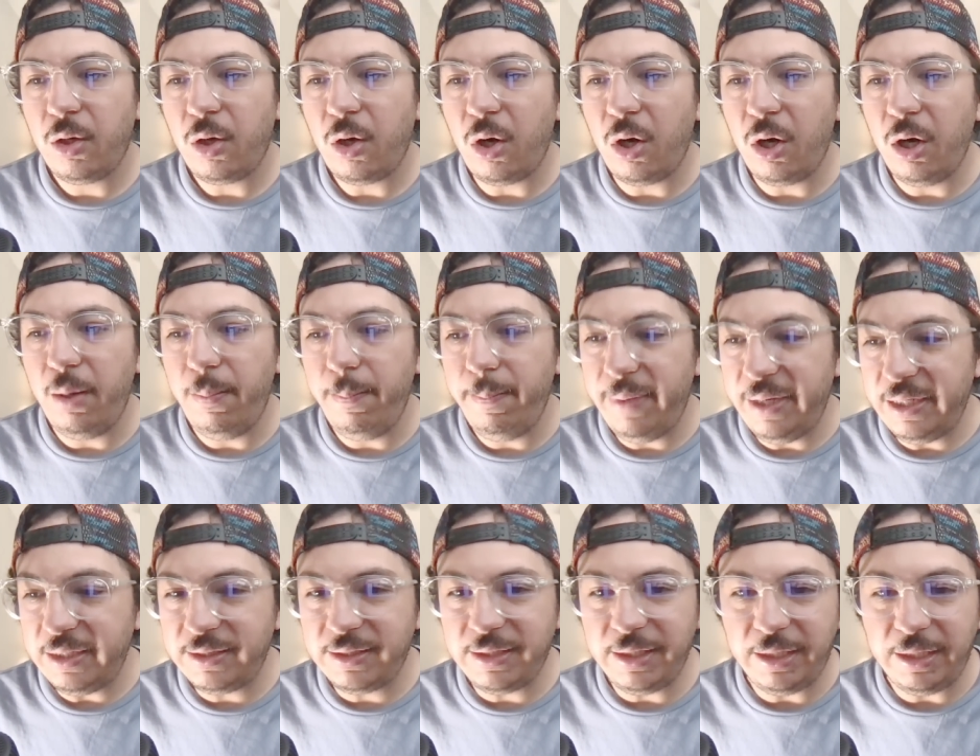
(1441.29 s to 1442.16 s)
are
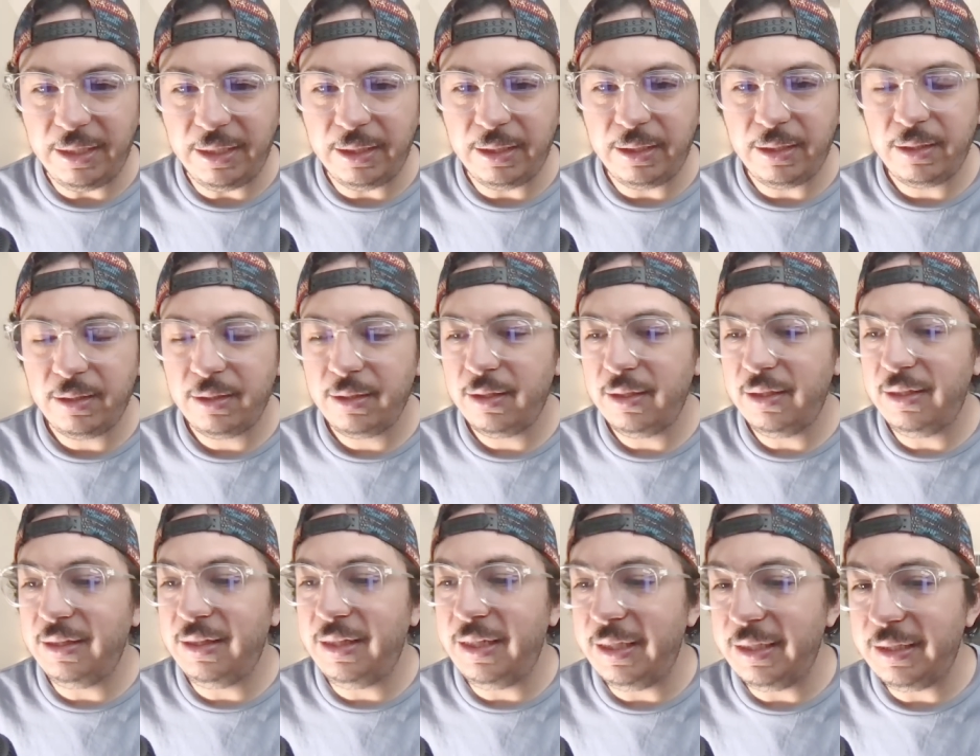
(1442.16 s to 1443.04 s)
missing
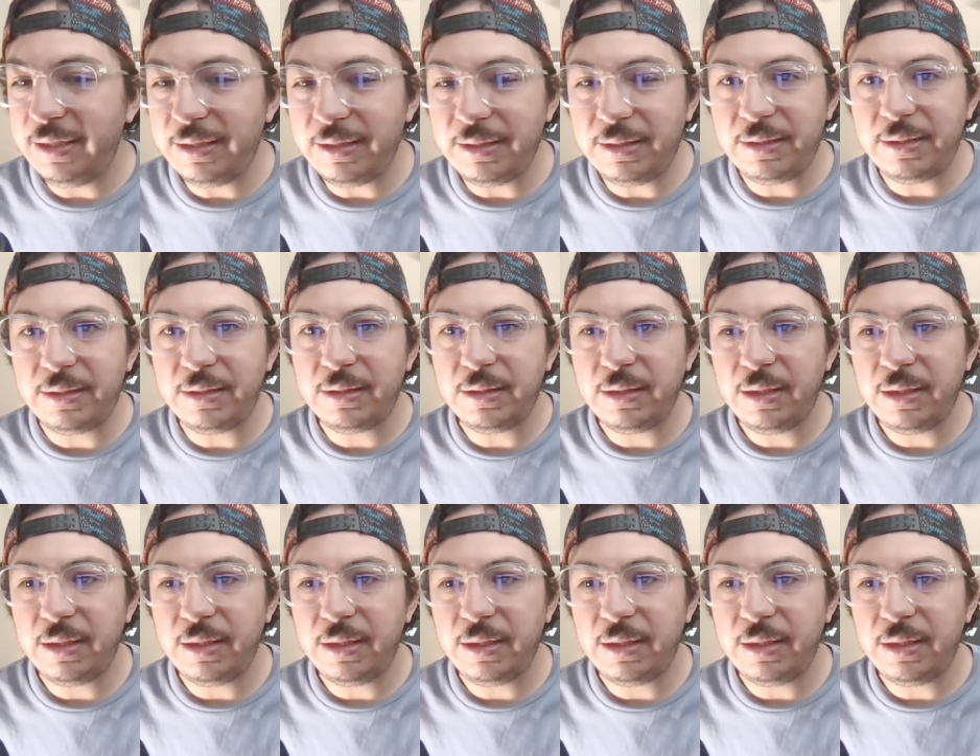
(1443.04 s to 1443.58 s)
these